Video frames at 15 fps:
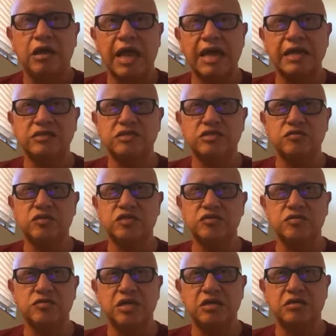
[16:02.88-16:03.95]
And so
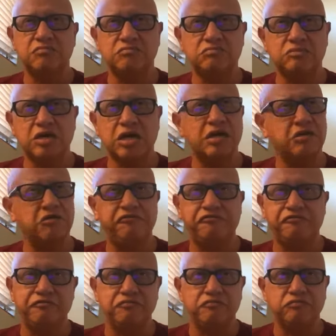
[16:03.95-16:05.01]
Susan kind of
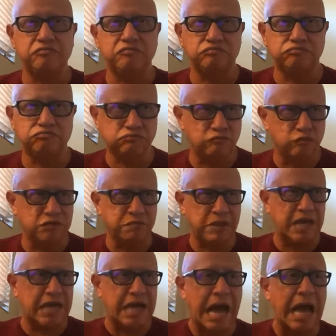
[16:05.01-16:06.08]
was my
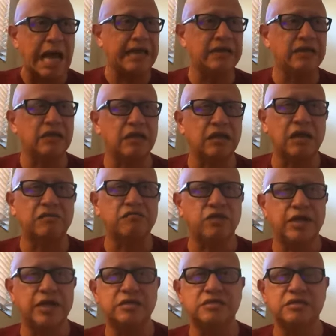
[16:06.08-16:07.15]
guide in a lot of
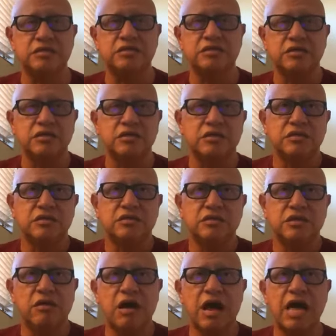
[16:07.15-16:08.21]
ways. And,
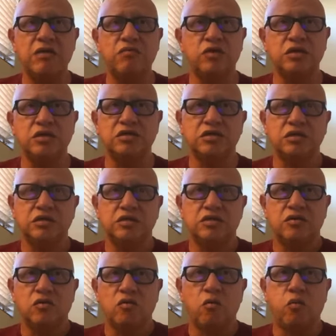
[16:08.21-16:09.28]
you know, I would
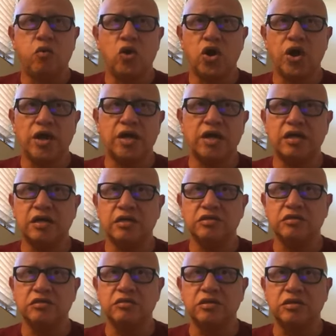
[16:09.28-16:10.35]
work,
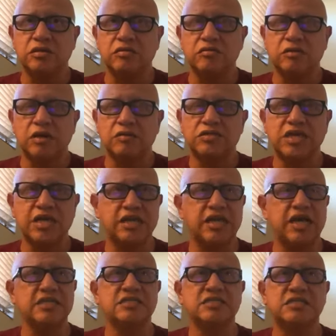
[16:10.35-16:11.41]
you know, I would take
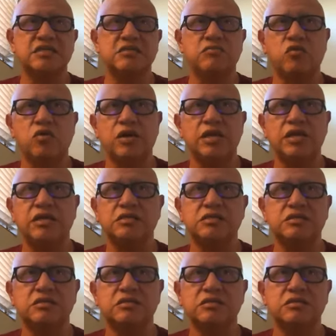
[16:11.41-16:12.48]
classes in the
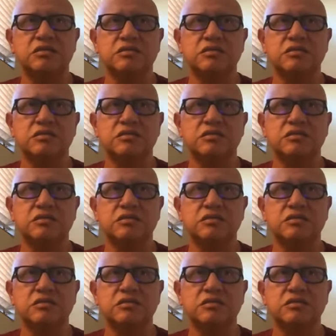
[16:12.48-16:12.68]
mornings